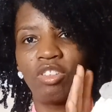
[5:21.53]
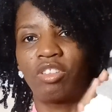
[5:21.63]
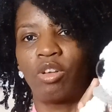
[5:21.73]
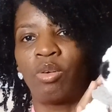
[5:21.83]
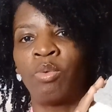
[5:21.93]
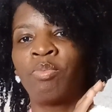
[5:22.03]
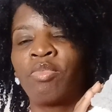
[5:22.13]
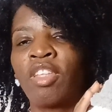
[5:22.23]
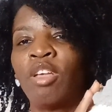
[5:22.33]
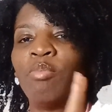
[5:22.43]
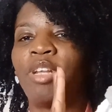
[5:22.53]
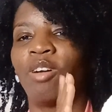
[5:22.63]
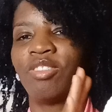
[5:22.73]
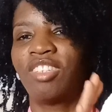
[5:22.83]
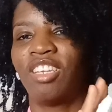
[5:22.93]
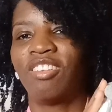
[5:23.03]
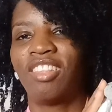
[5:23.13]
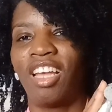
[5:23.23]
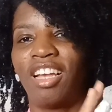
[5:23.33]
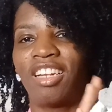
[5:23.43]
So, but I will tell you
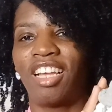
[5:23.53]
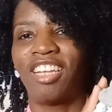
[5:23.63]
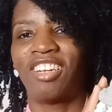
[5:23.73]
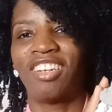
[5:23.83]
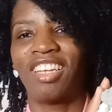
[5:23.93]
that later